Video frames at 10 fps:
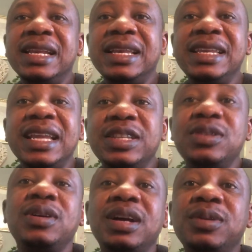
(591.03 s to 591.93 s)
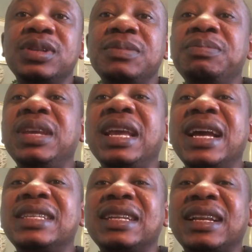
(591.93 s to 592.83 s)
Let your house be
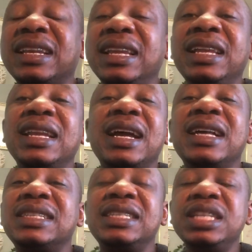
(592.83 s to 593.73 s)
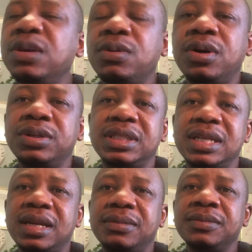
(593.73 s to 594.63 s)
as clean as new all the
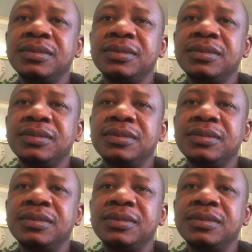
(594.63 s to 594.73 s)
time.